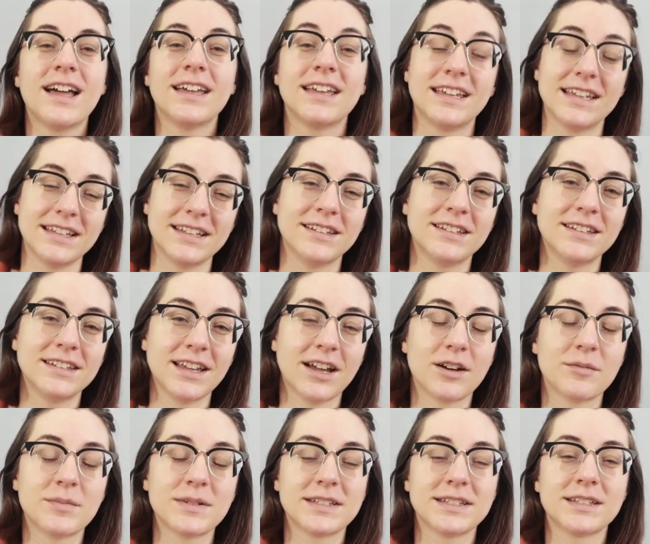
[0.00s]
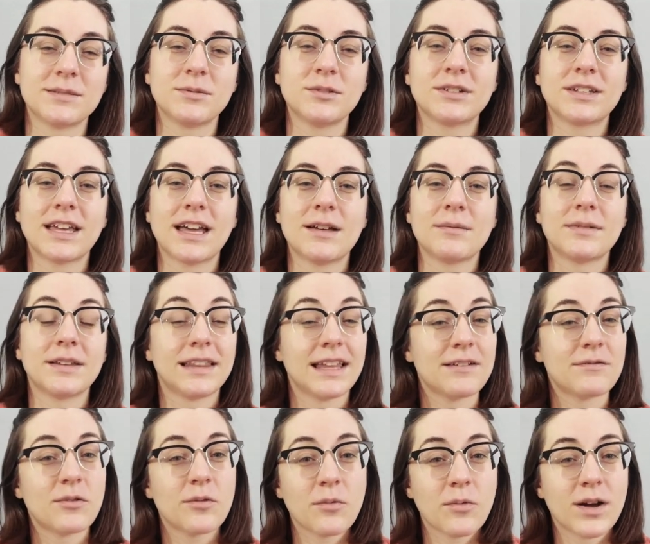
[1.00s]
in the Art Business Bootcamp
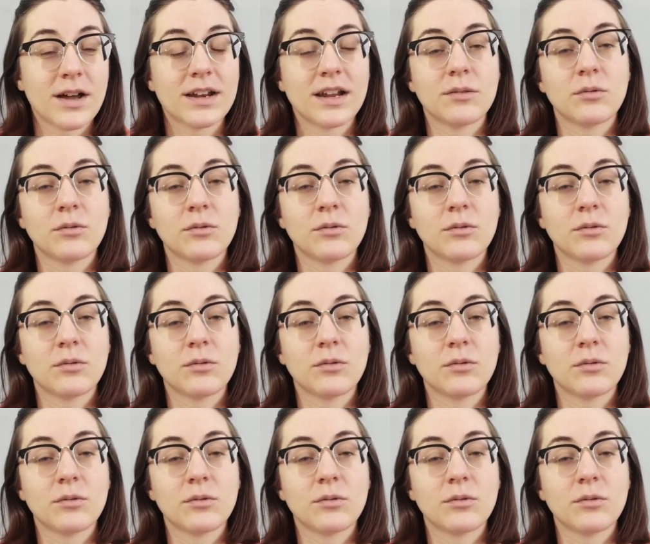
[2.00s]
level one,